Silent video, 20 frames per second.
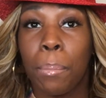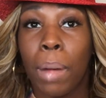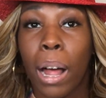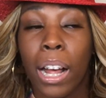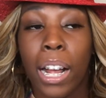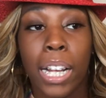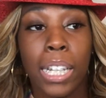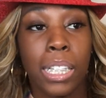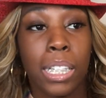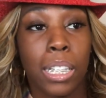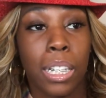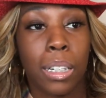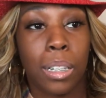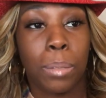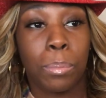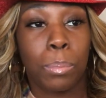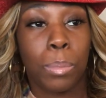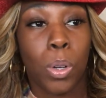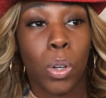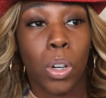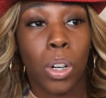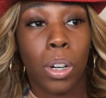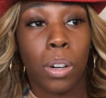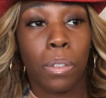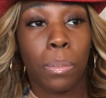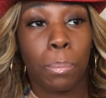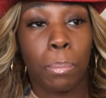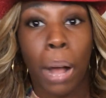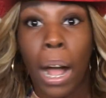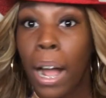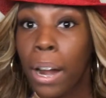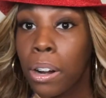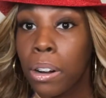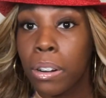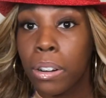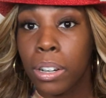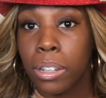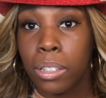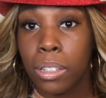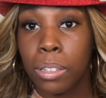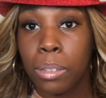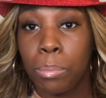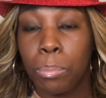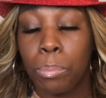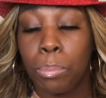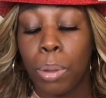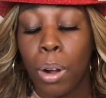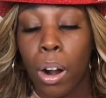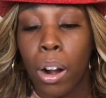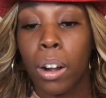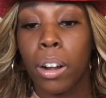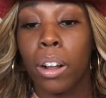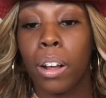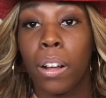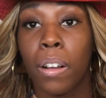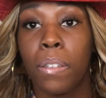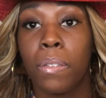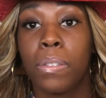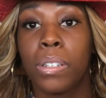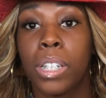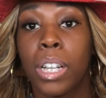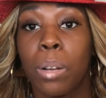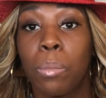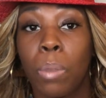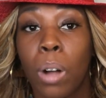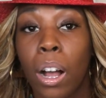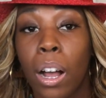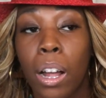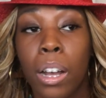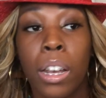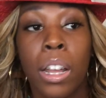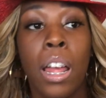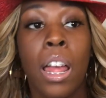I guess the more modern part of San Juan.